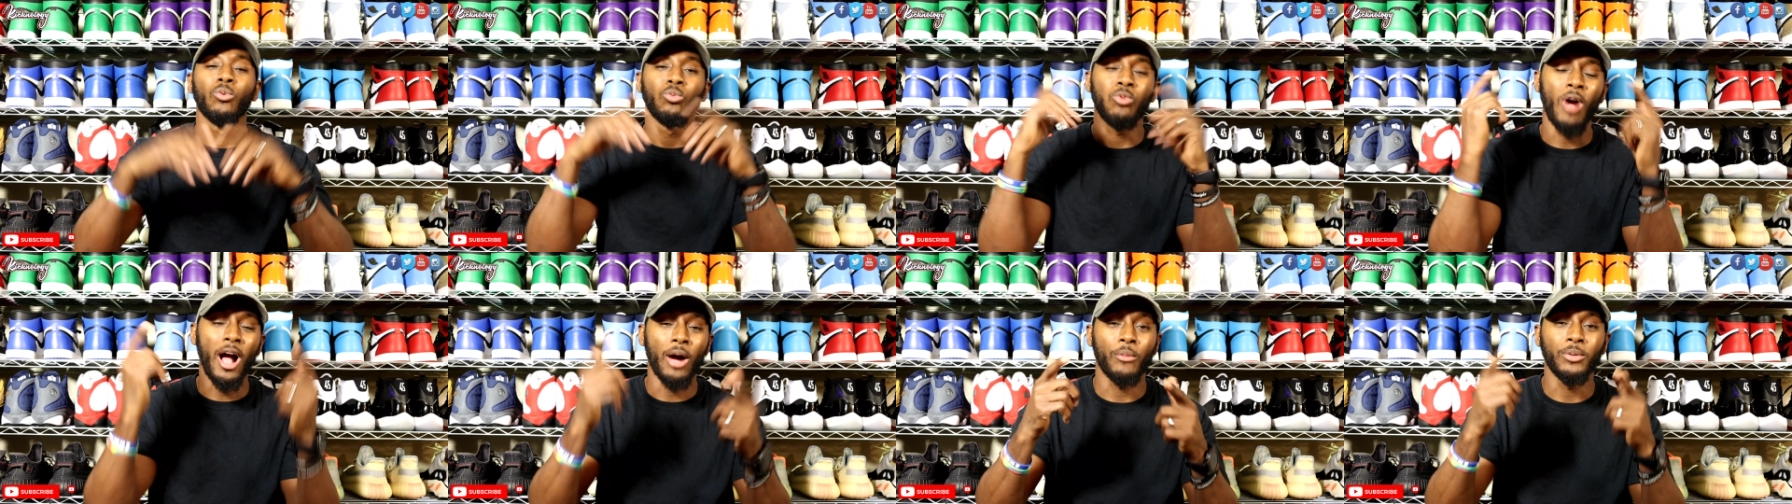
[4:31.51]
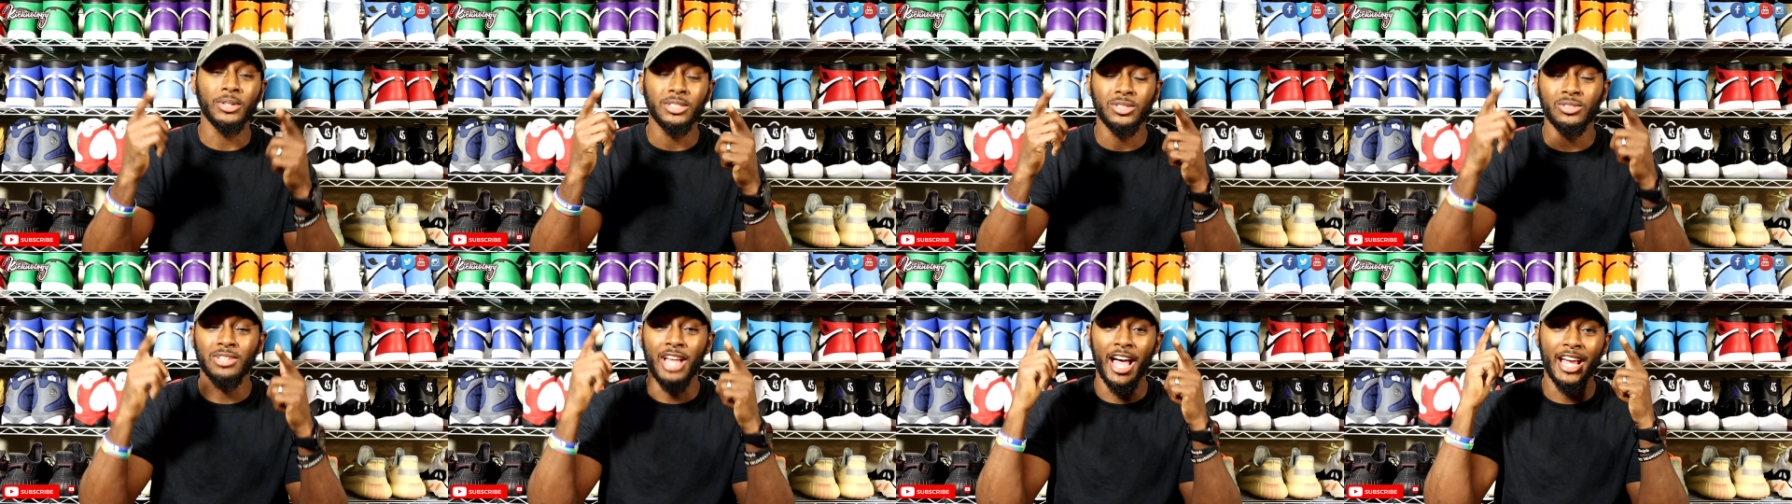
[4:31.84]

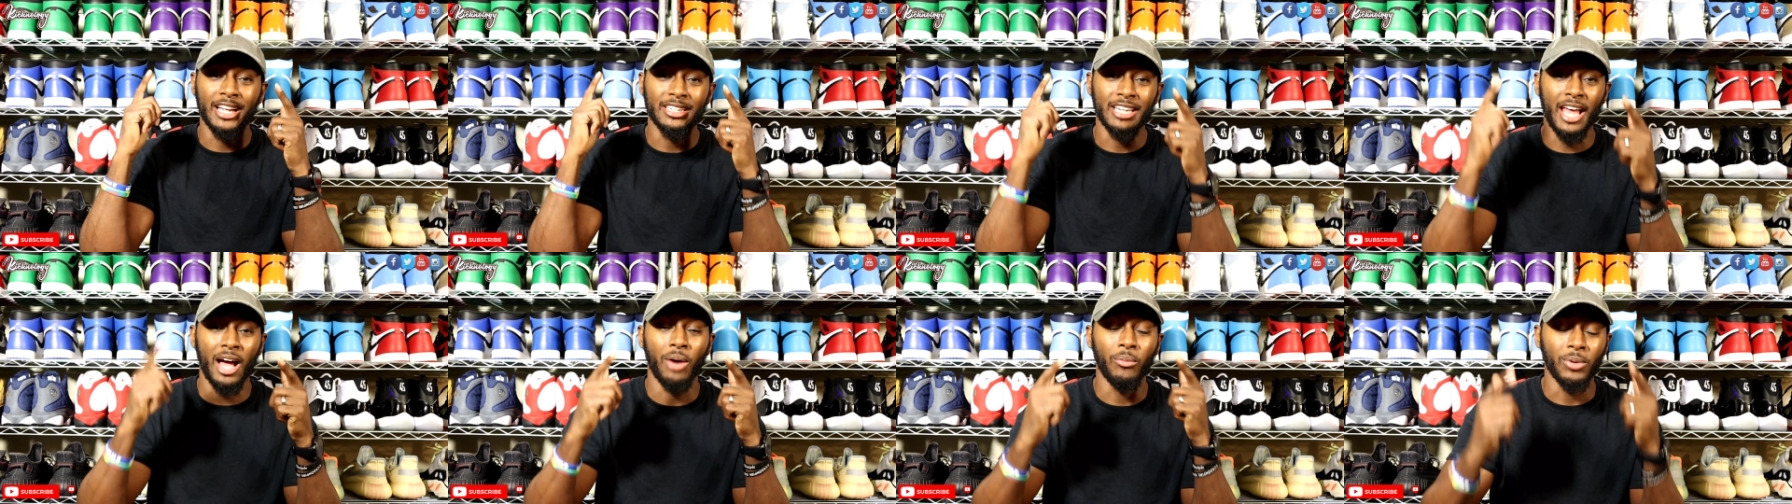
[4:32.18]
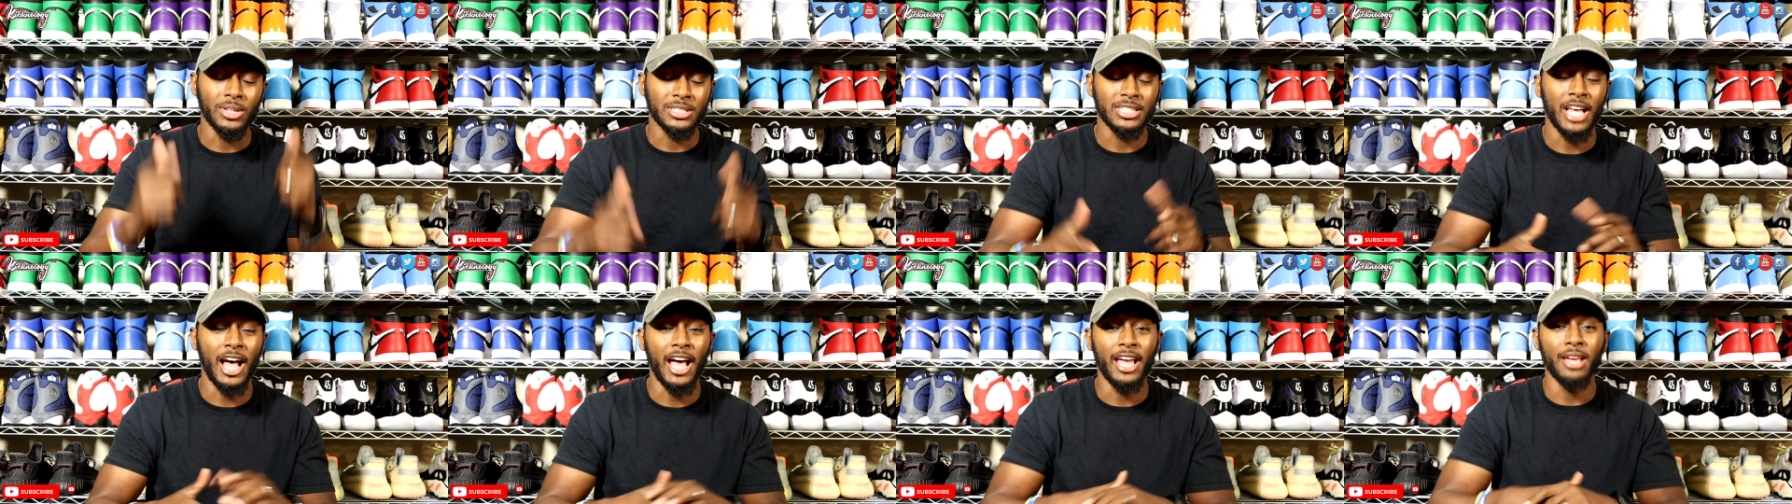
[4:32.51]
Rock what you like, not
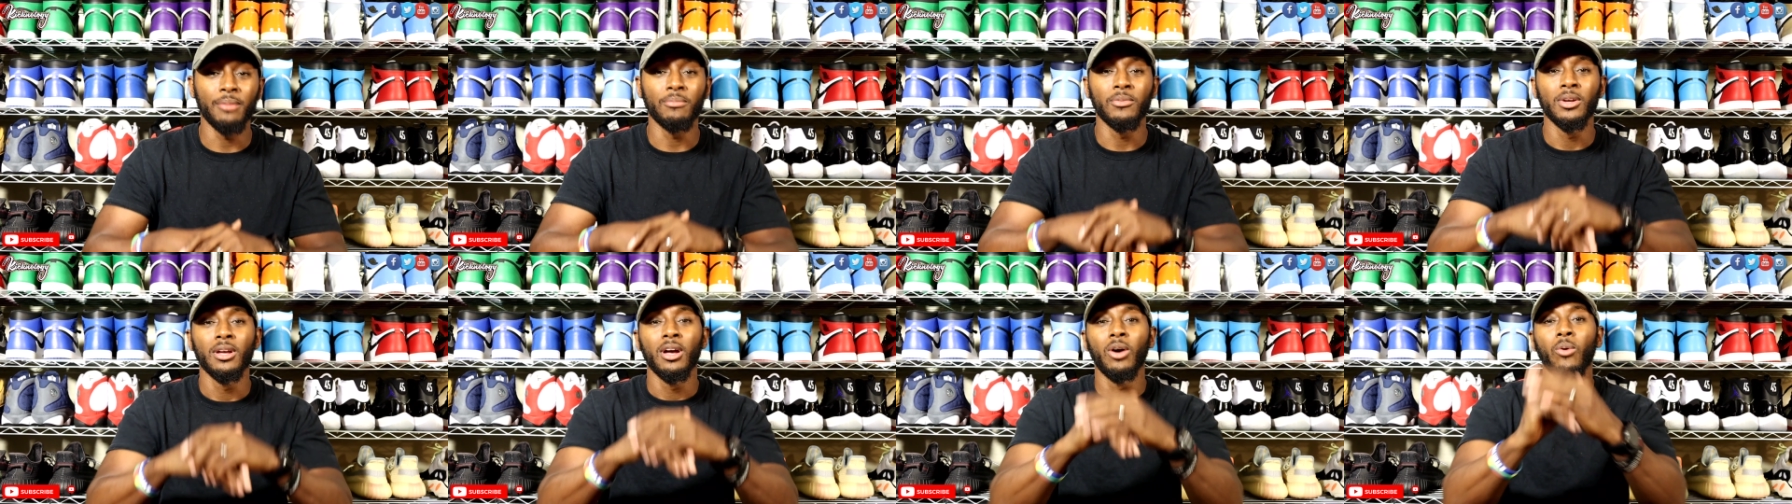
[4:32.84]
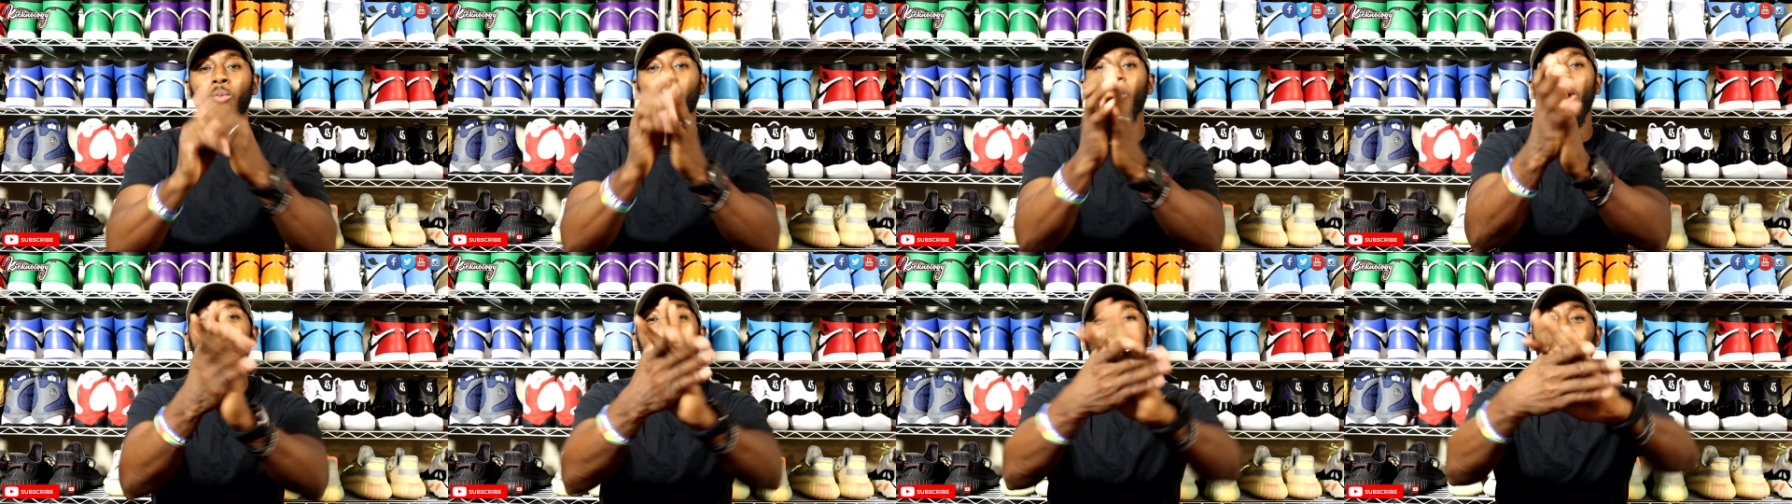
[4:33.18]
what's hype.
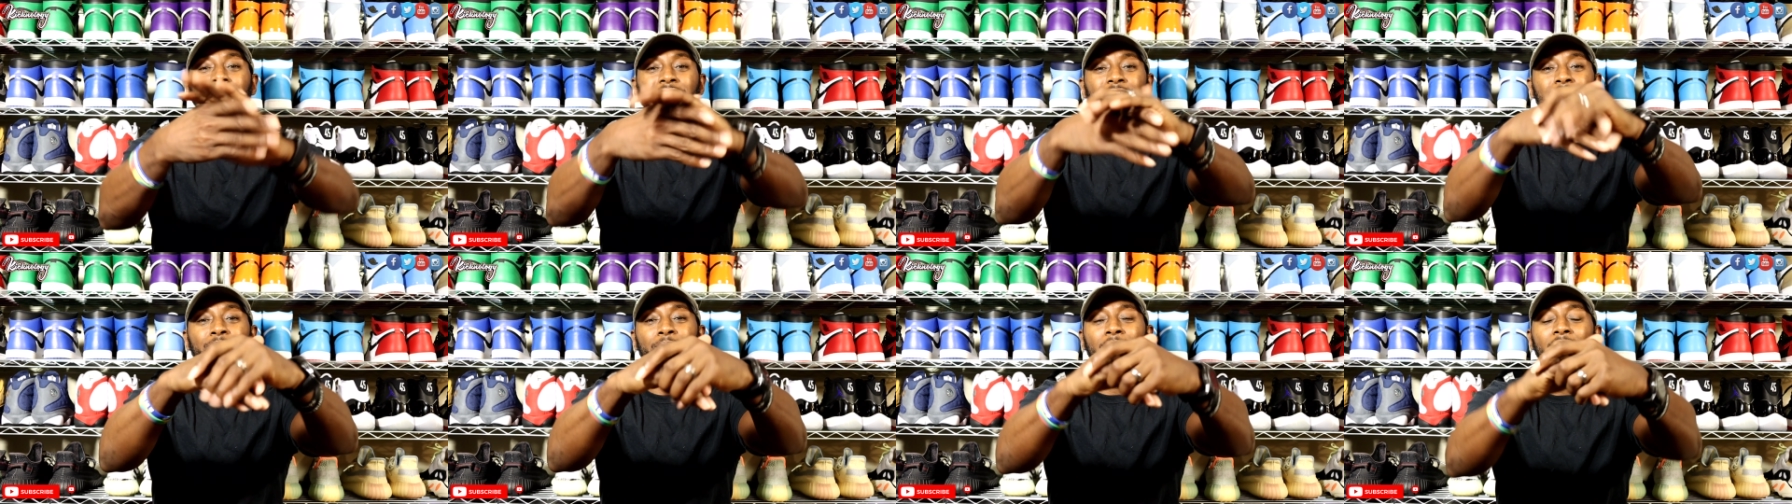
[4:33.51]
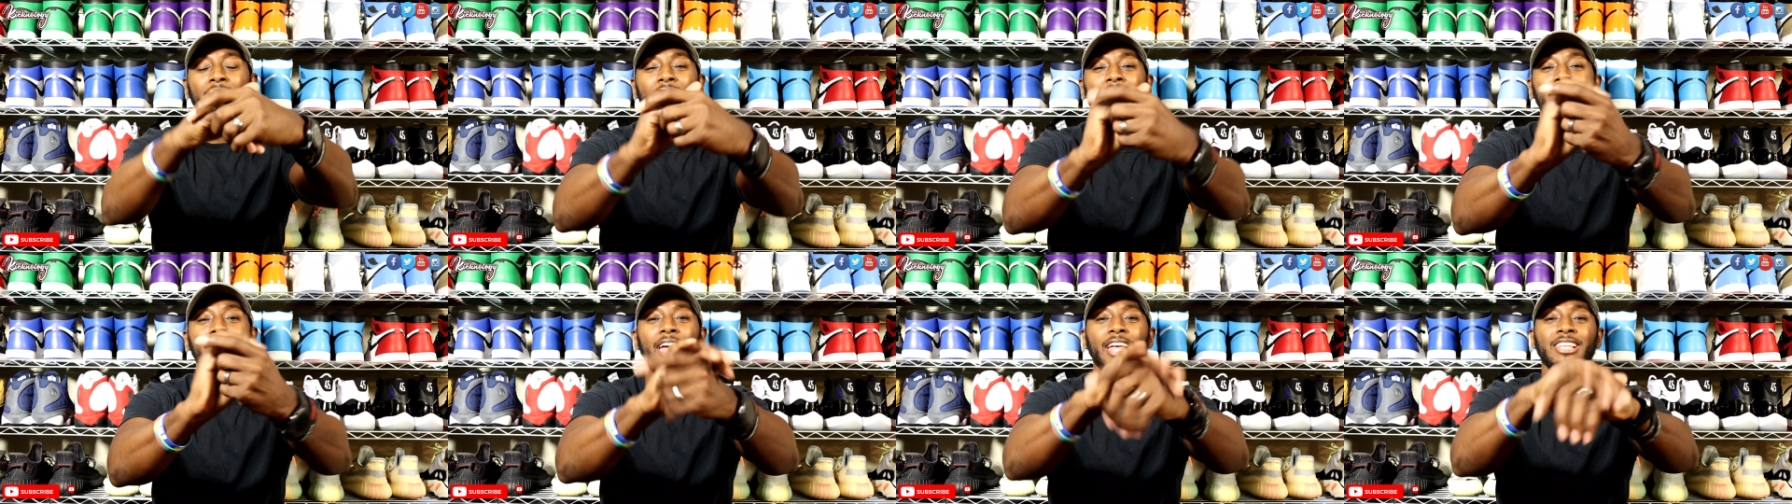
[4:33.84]
Wash them
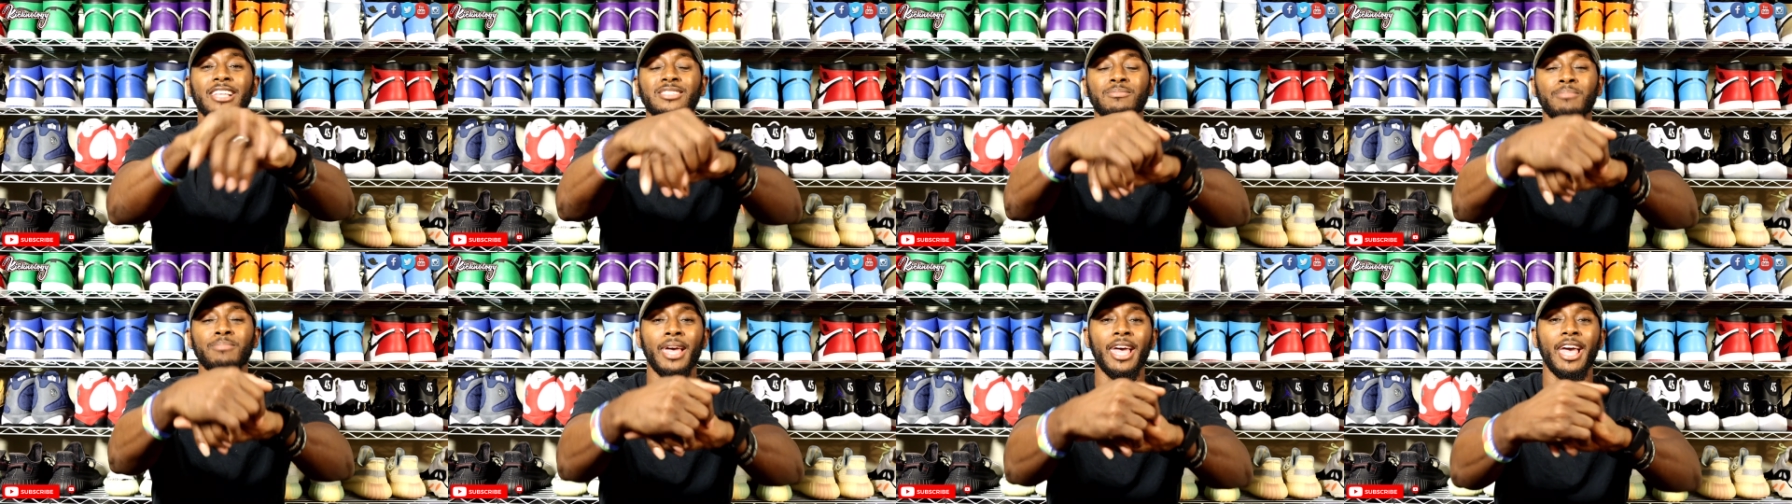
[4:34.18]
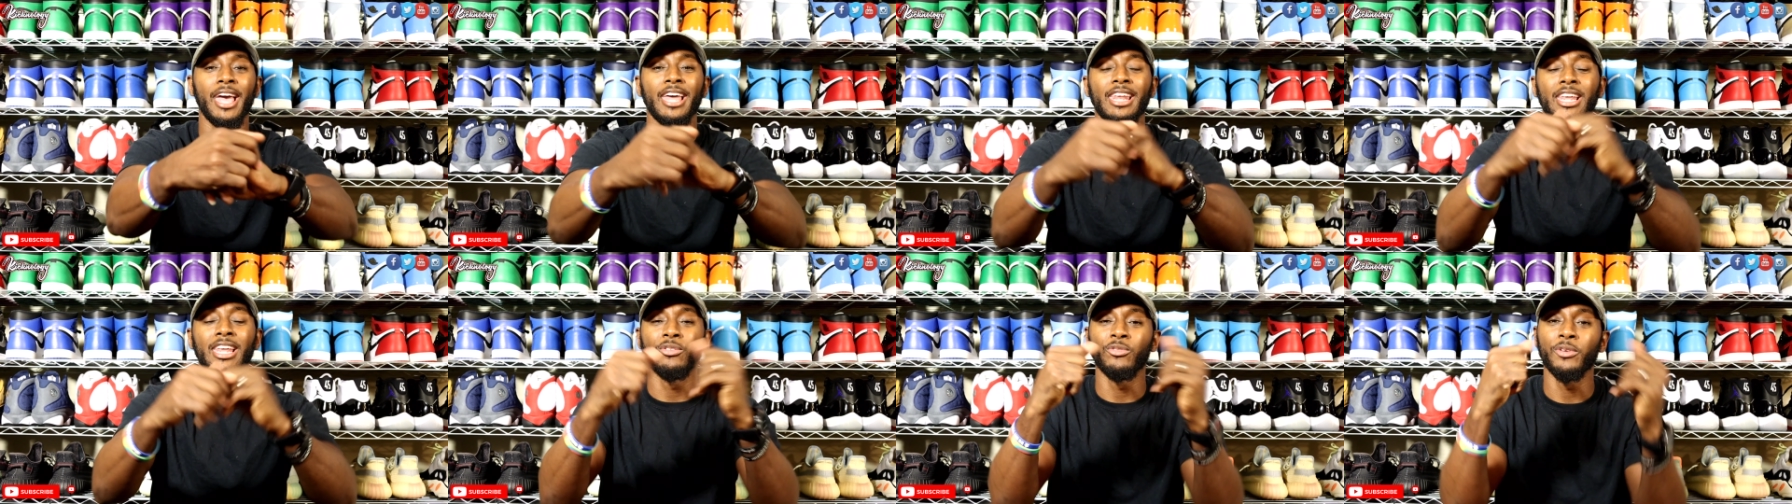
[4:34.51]
hands, man,